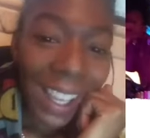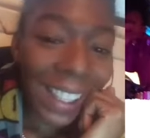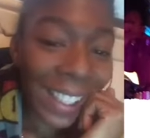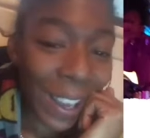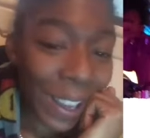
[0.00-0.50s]
is
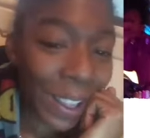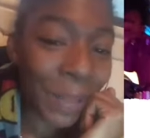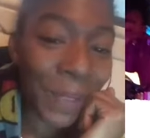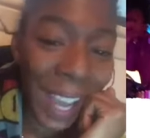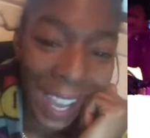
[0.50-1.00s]
all
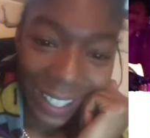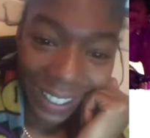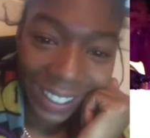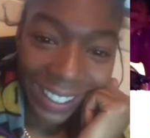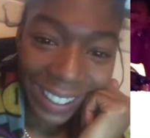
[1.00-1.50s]

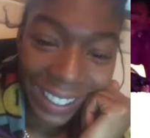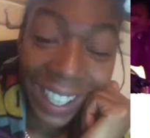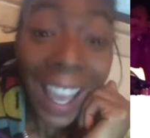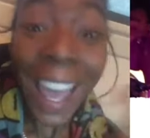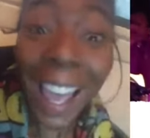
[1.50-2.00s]
about
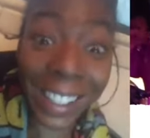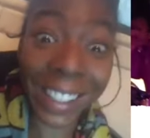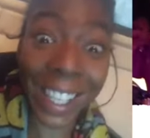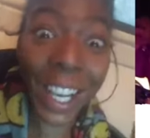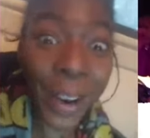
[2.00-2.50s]

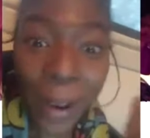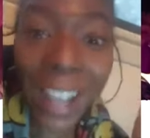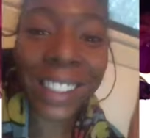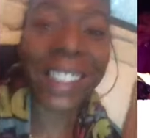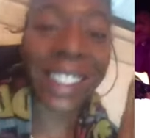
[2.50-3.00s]
asking
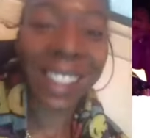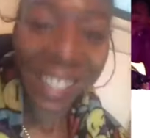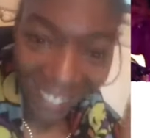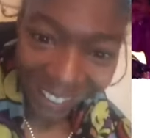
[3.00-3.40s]
questions.